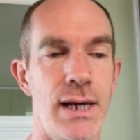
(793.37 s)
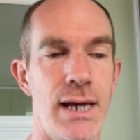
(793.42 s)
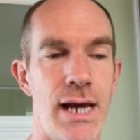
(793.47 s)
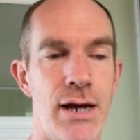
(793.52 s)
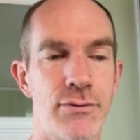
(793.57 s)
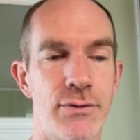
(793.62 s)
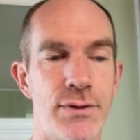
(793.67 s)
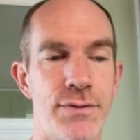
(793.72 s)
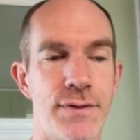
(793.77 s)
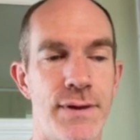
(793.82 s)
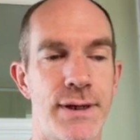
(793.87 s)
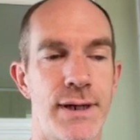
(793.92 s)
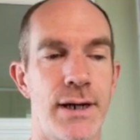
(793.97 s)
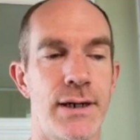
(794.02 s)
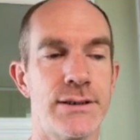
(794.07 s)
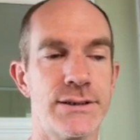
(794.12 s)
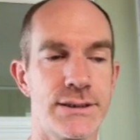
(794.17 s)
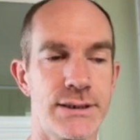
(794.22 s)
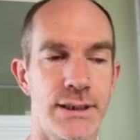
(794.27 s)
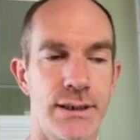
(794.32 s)
Everything
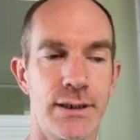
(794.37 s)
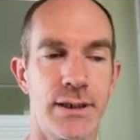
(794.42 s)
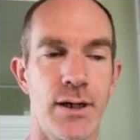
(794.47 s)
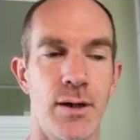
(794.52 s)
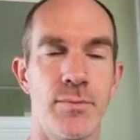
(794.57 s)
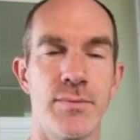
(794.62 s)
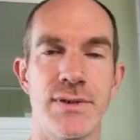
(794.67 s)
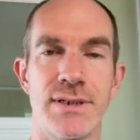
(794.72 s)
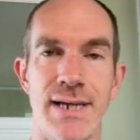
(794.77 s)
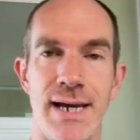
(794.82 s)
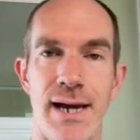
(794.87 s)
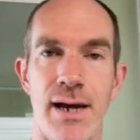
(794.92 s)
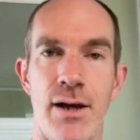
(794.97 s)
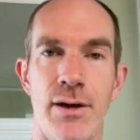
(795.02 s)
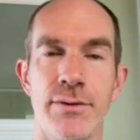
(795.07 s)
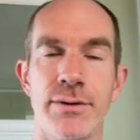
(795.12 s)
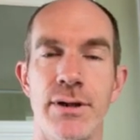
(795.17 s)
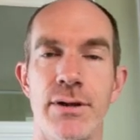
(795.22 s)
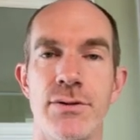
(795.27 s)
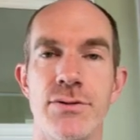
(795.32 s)
else can come
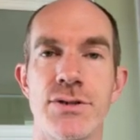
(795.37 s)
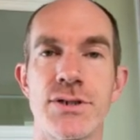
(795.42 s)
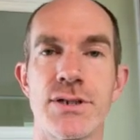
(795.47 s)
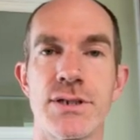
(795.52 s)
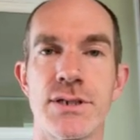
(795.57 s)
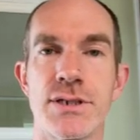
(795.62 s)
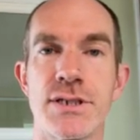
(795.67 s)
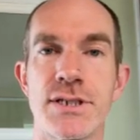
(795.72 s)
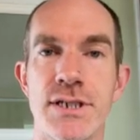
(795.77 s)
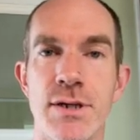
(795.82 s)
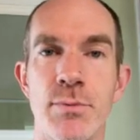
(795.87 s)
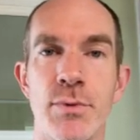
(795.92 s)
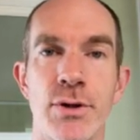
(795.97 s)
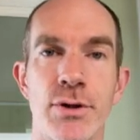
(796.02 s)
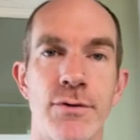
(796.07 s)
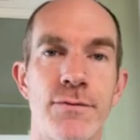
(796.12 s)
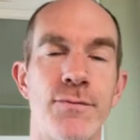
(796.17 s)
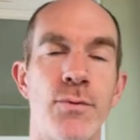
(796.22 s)
down those similar